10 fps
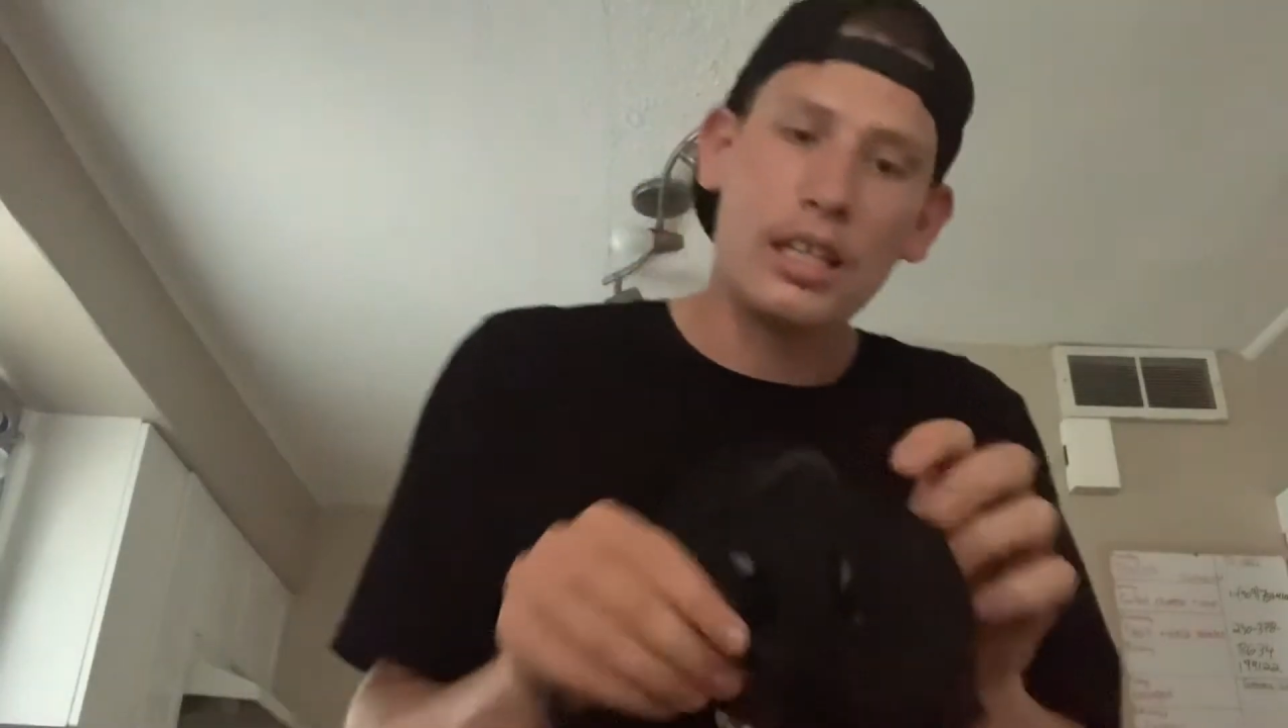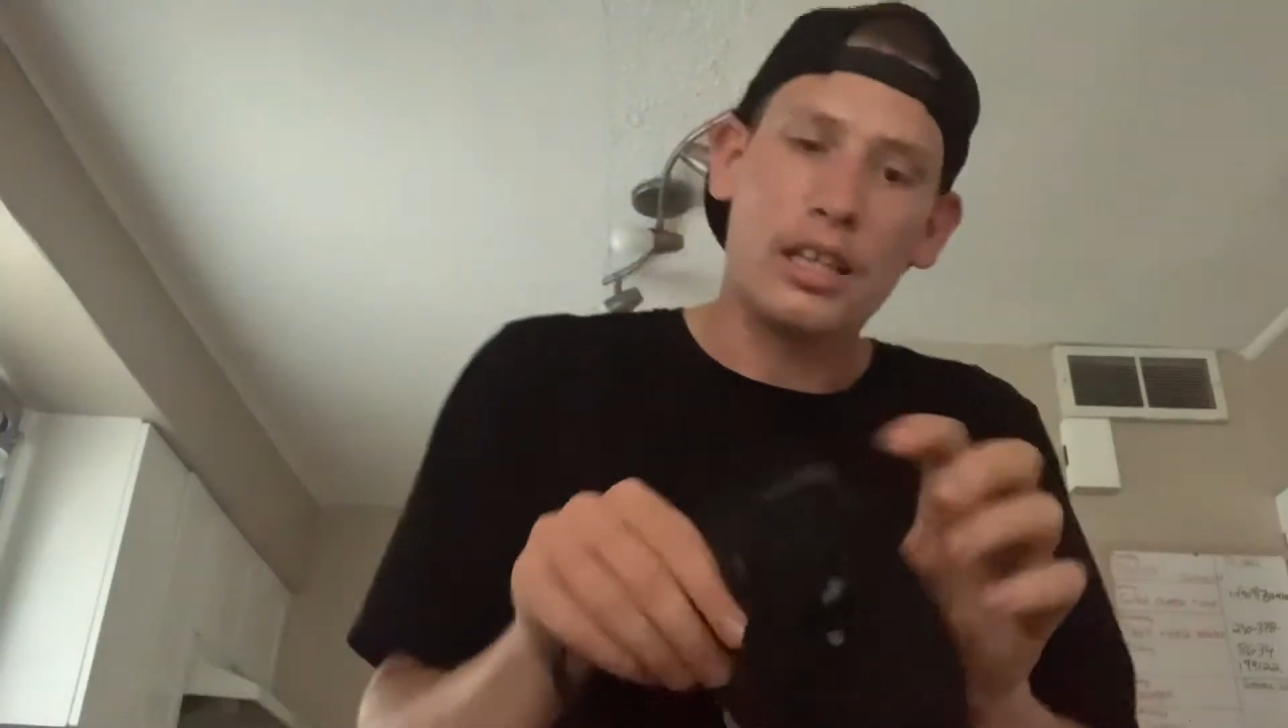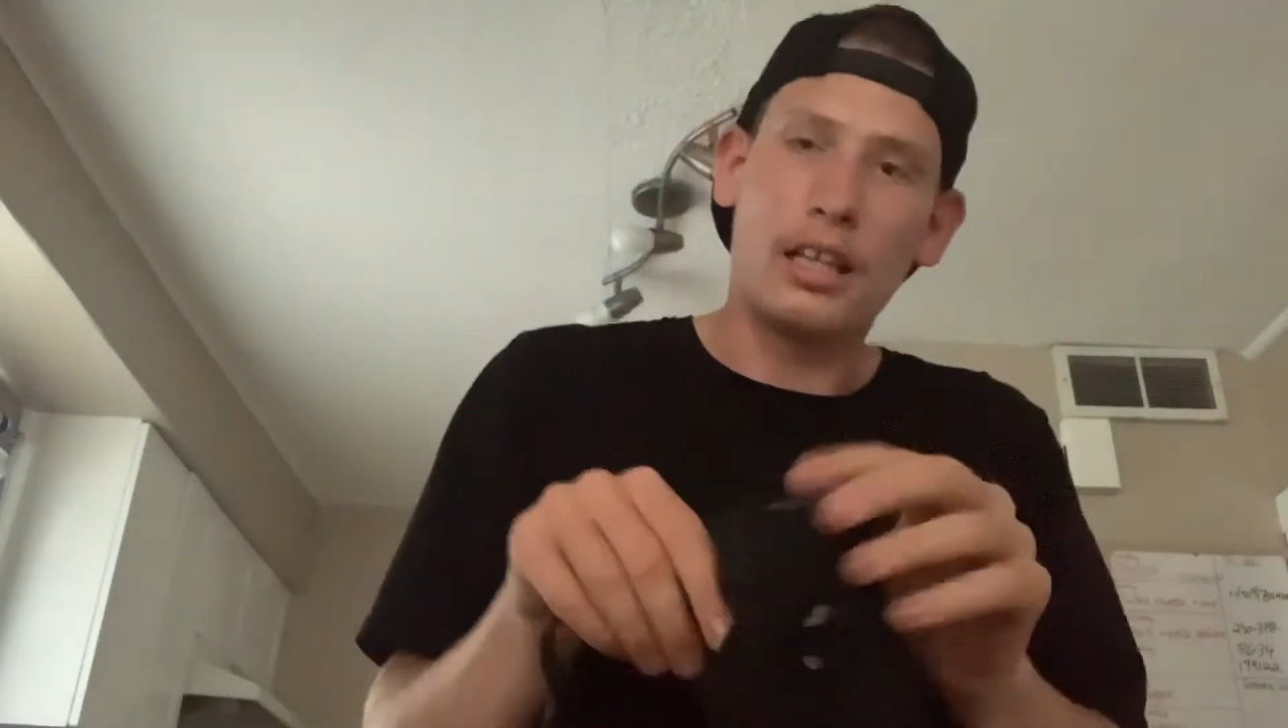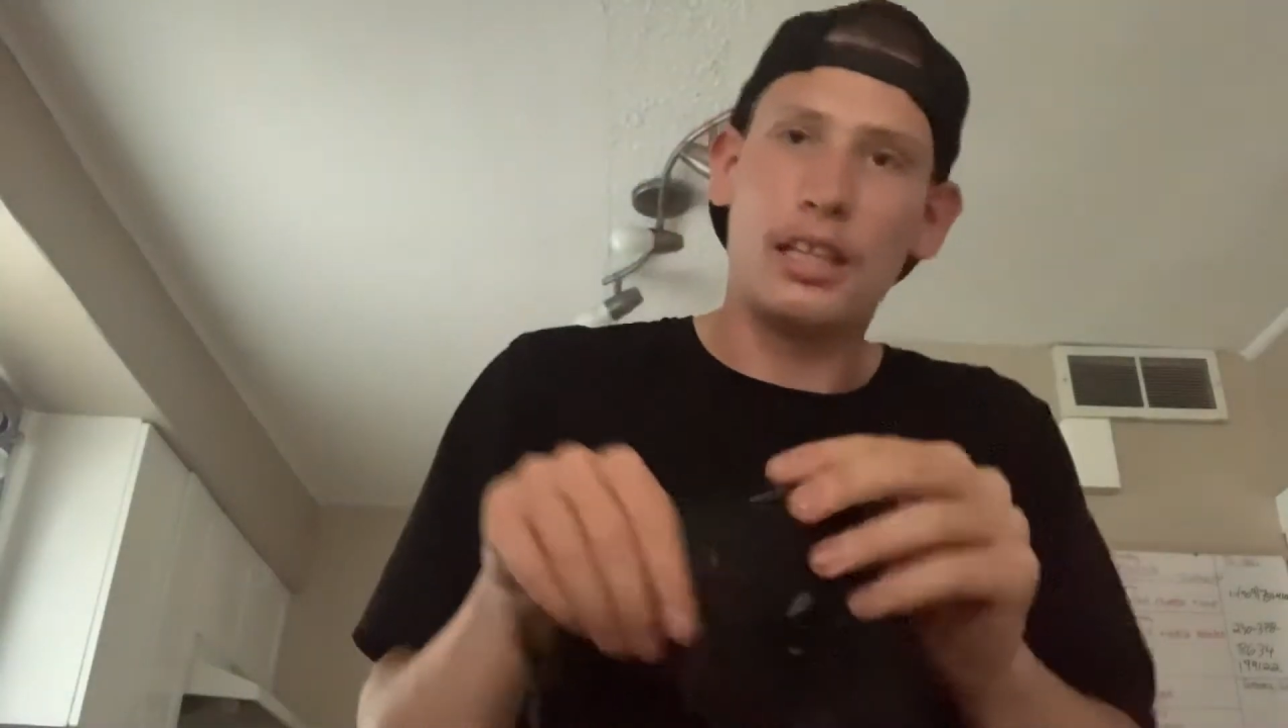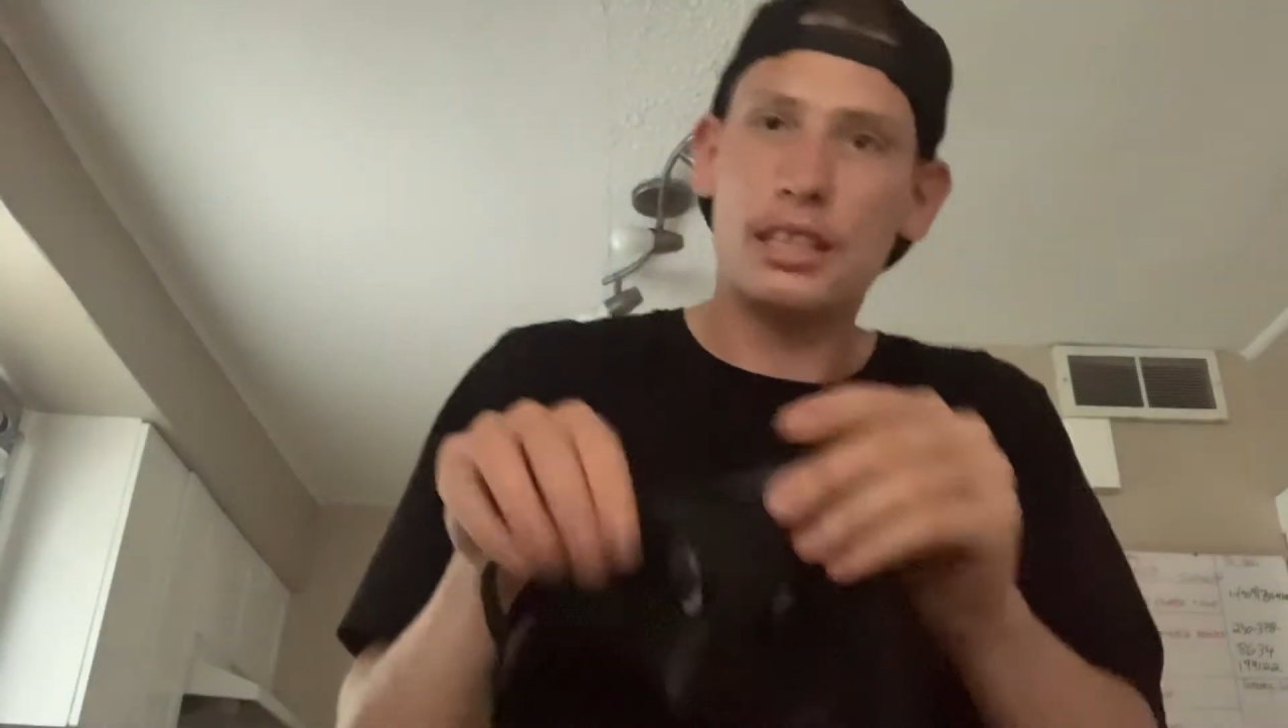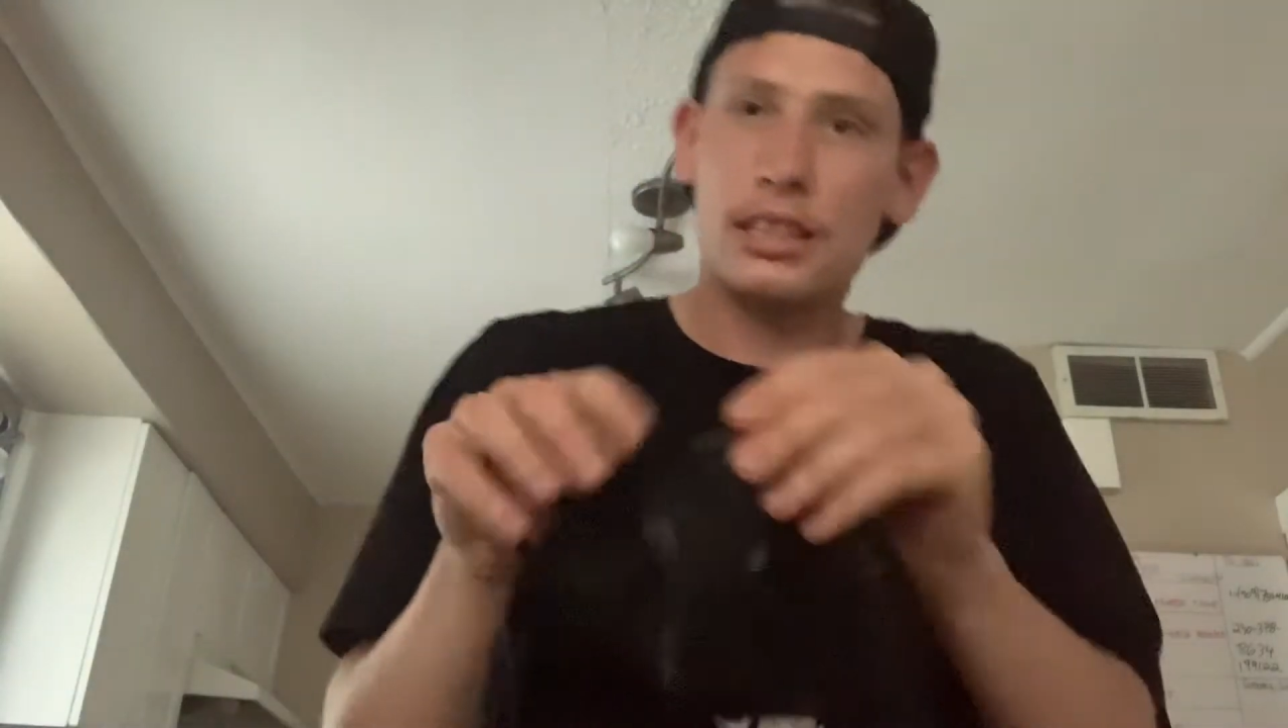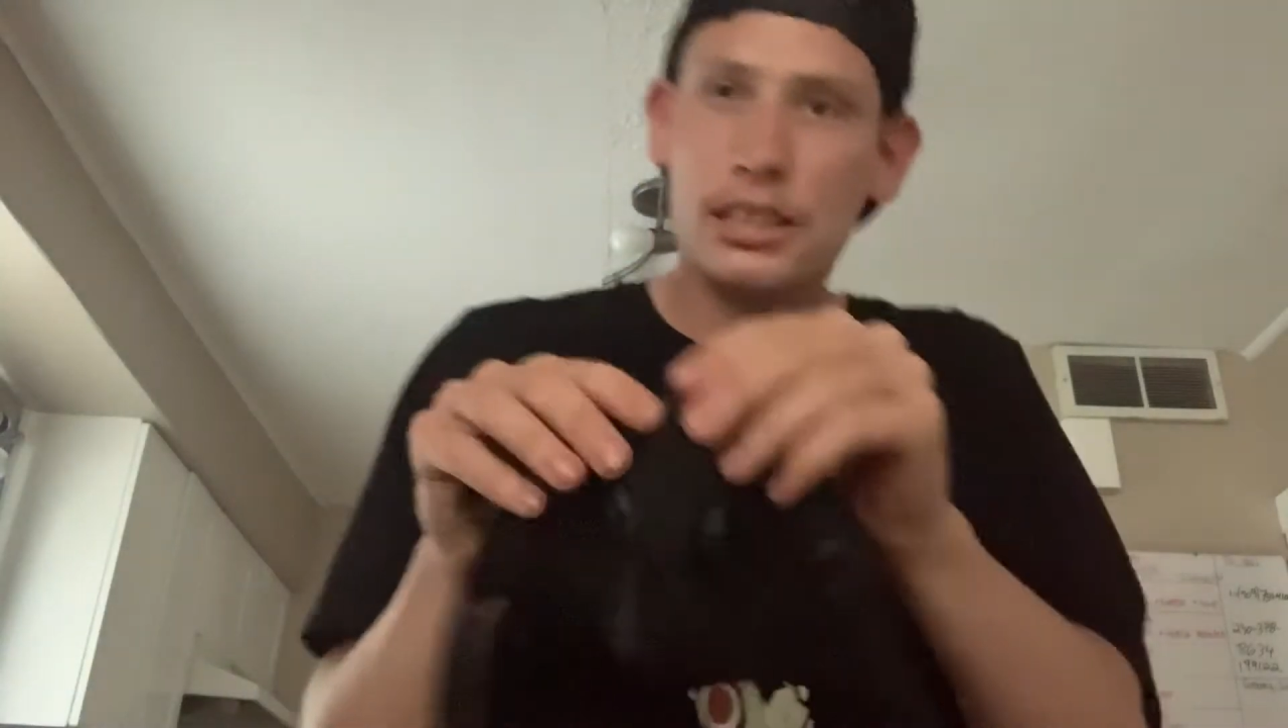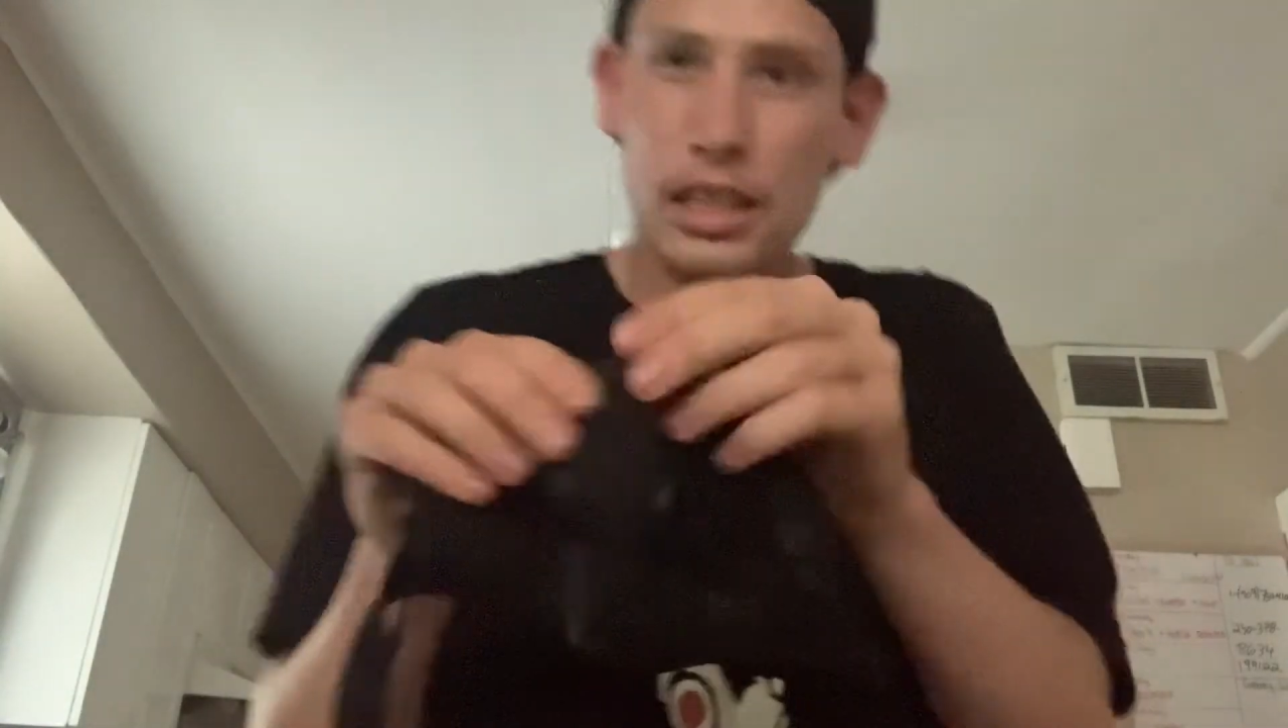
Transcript: Then this